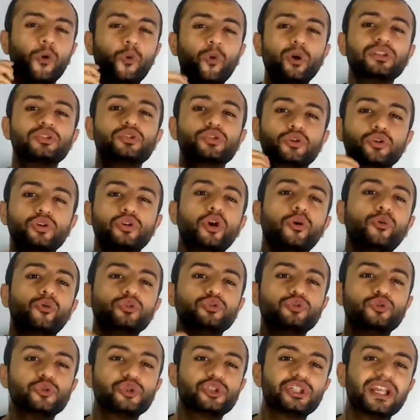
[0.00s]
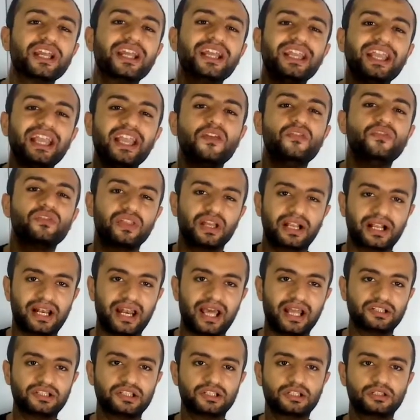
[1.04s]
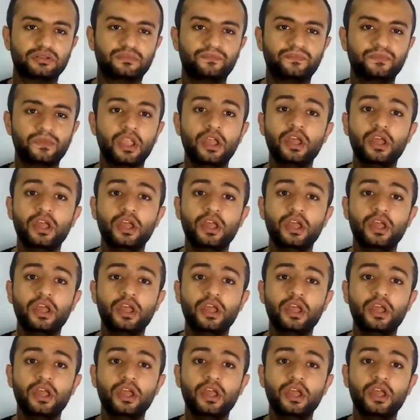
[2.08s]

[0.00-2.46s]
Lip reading: what you're going to say in the class.